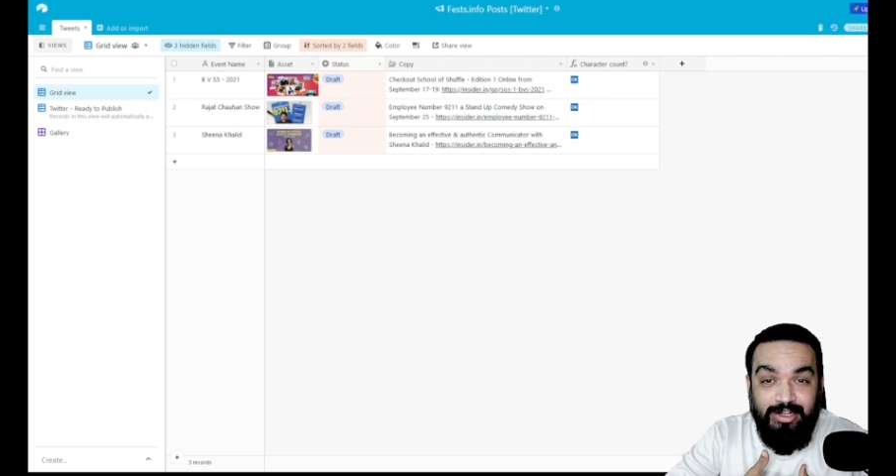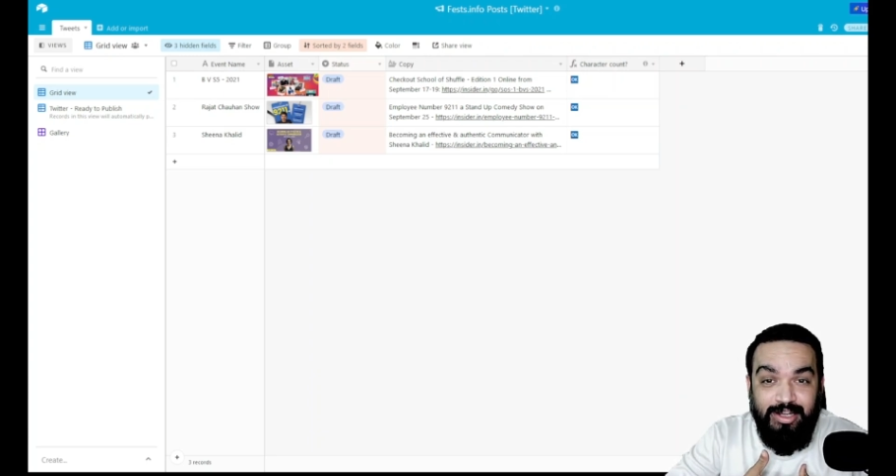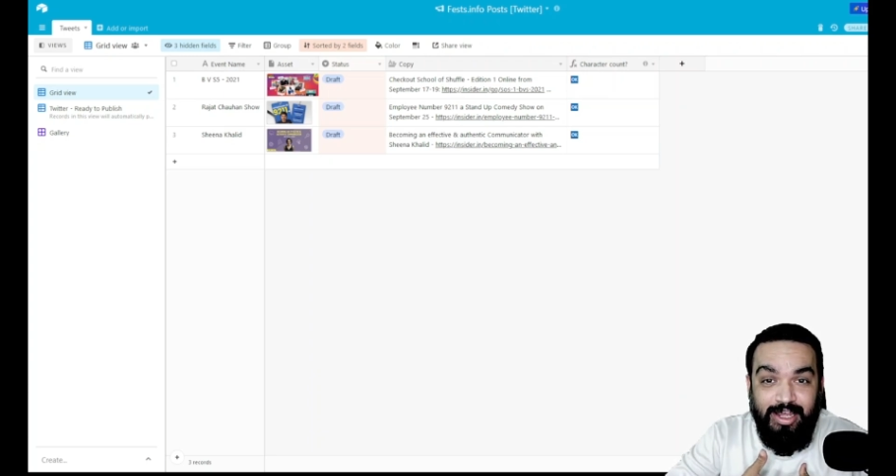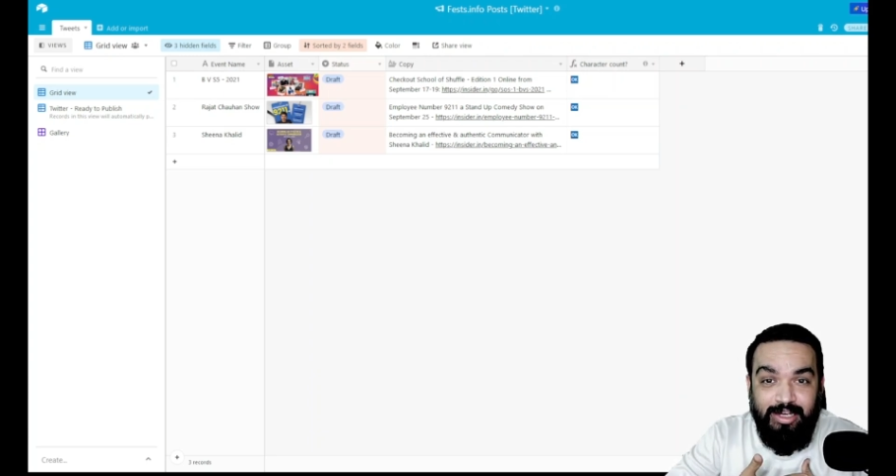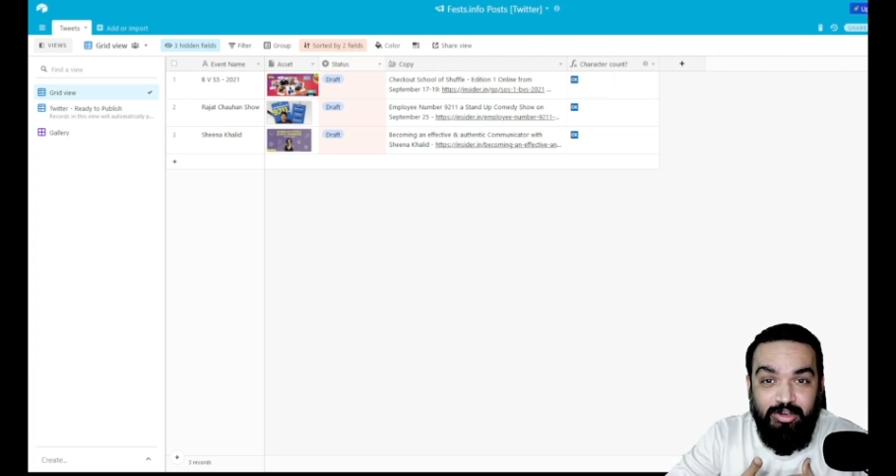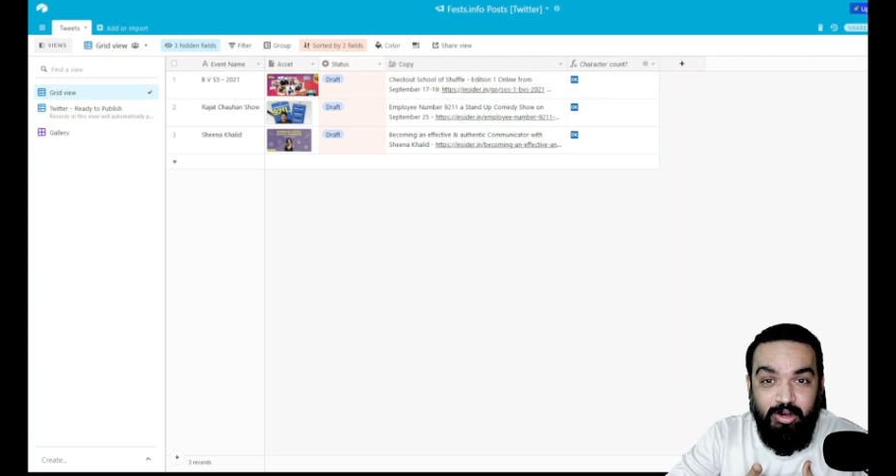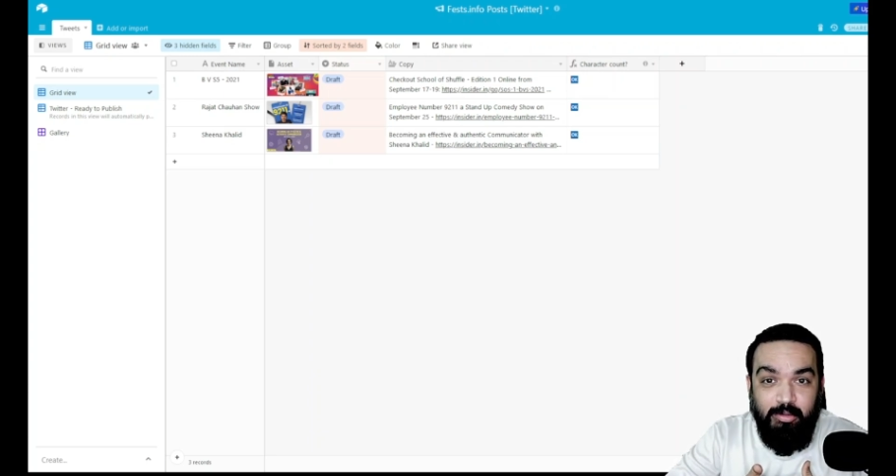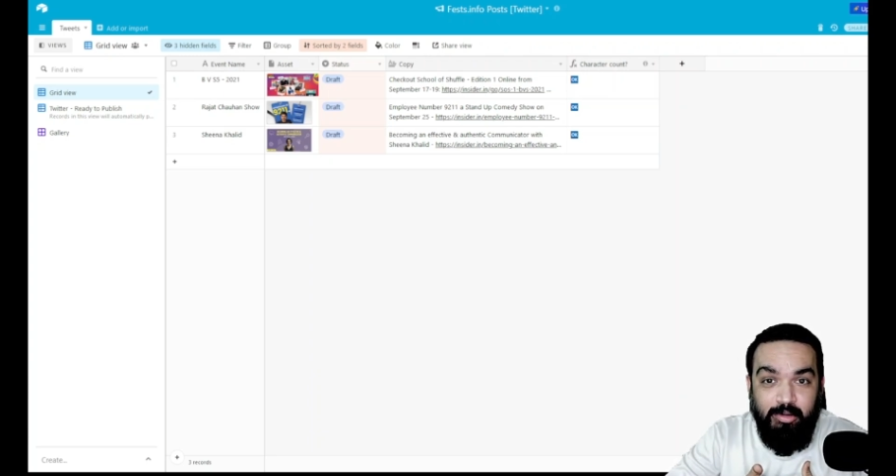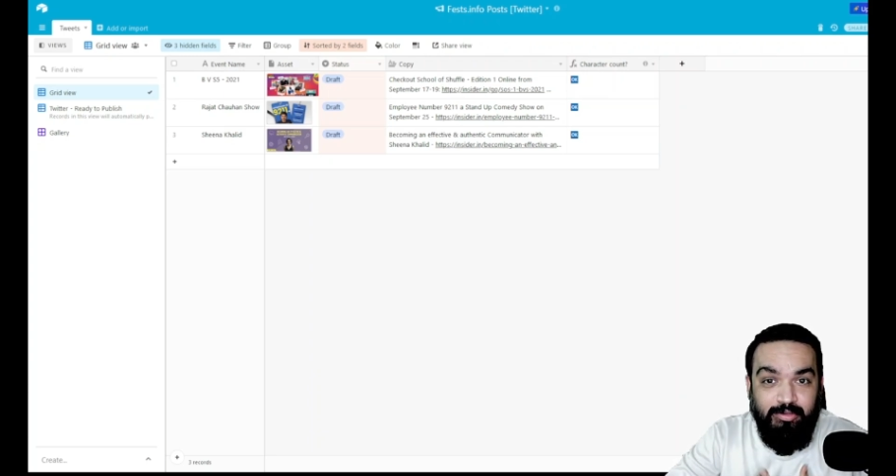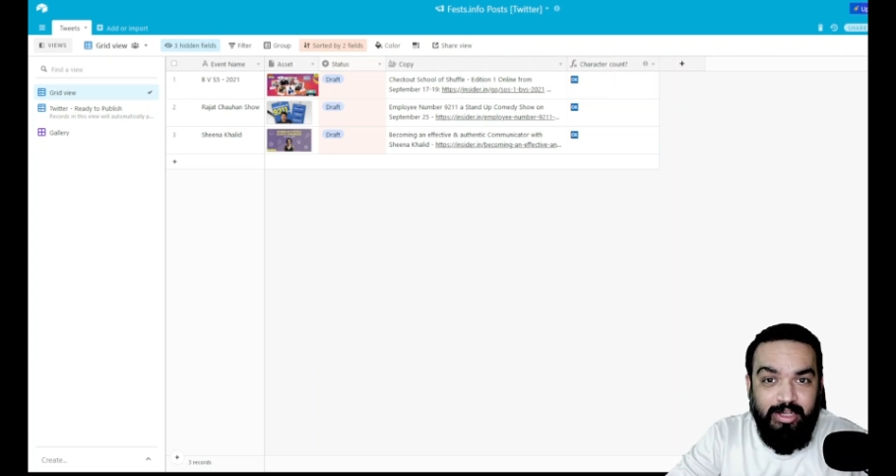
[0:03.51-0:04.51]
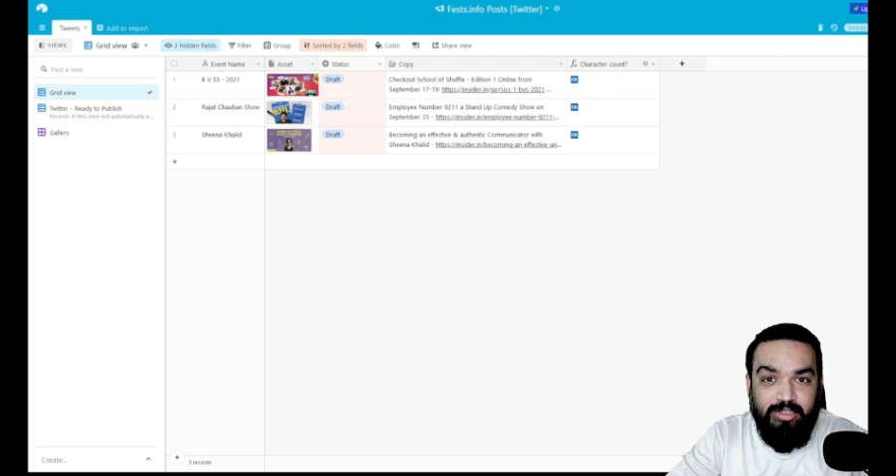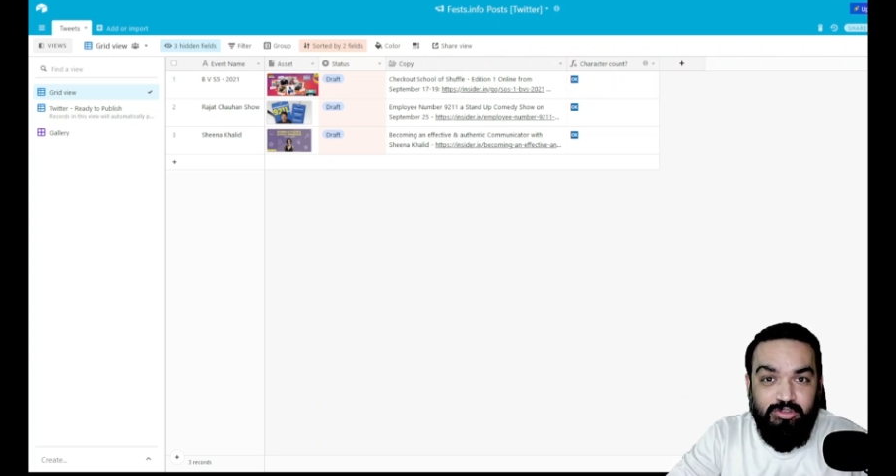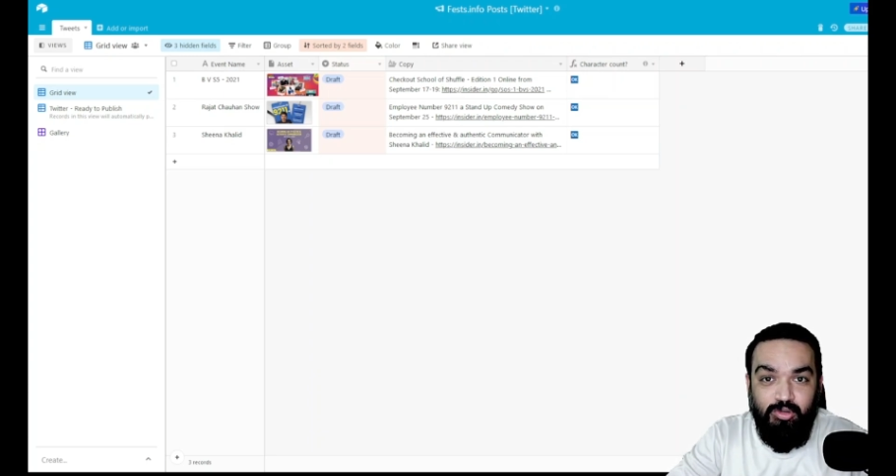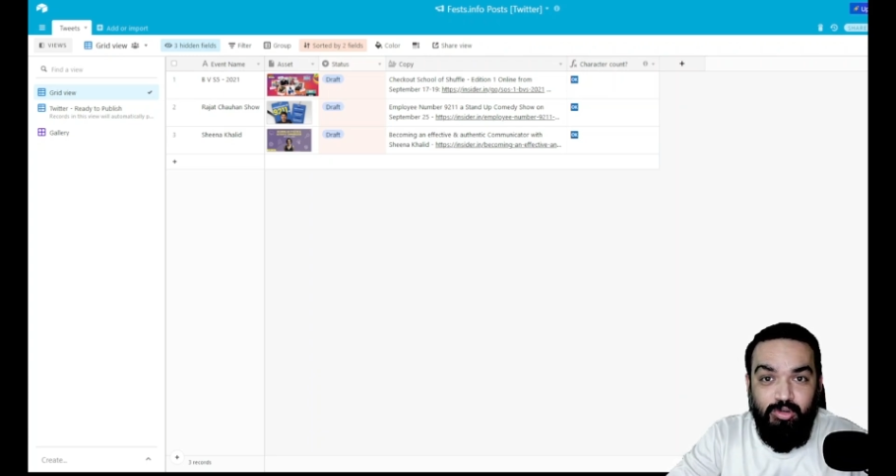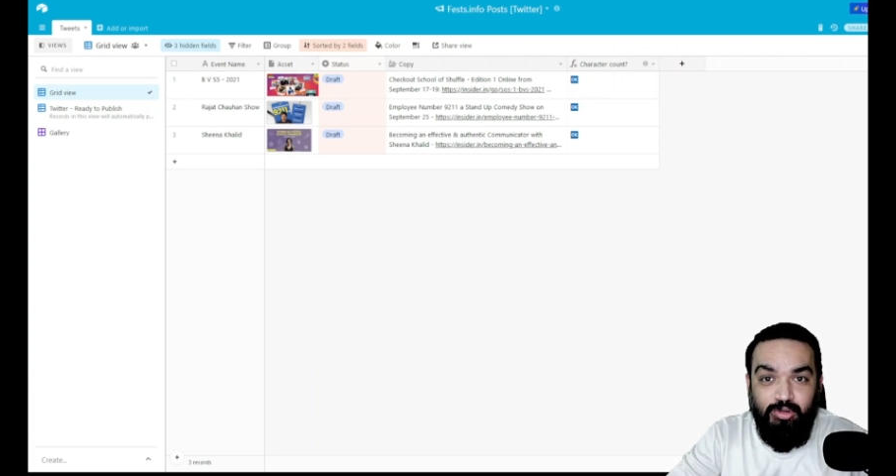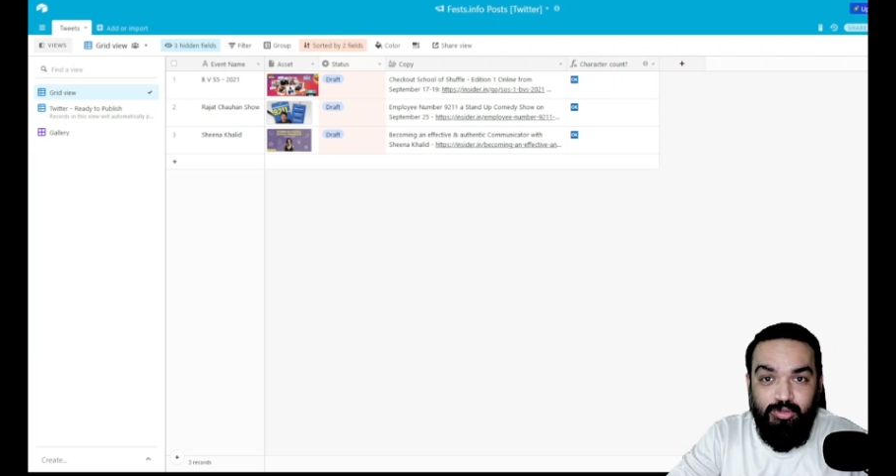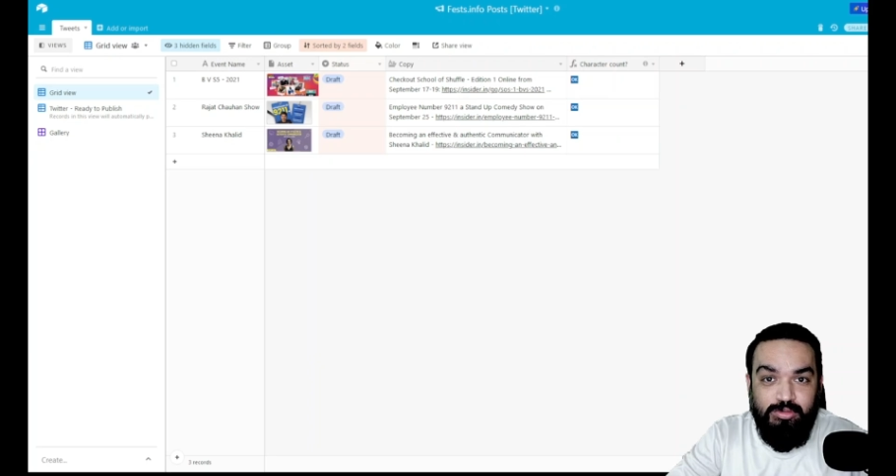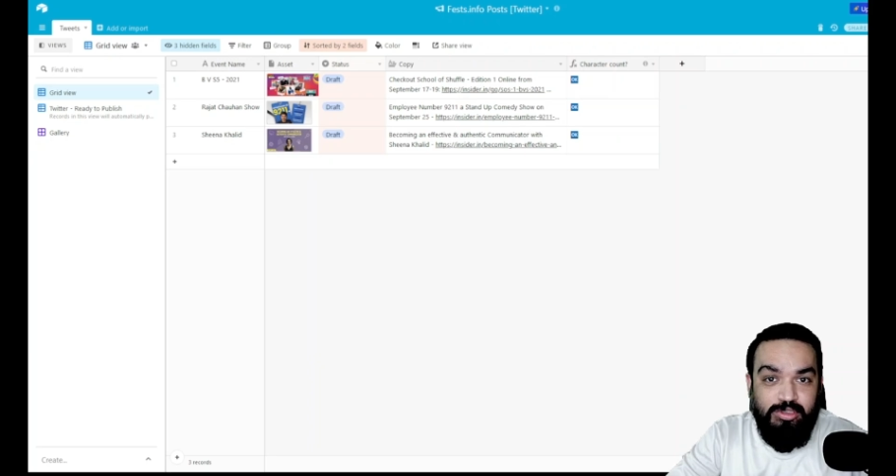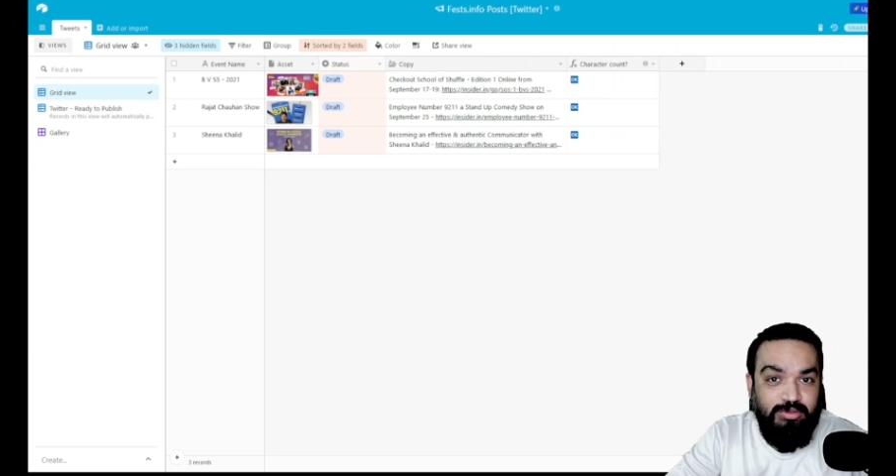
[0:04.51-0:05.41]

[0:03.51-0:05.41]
I talk about various no-code tools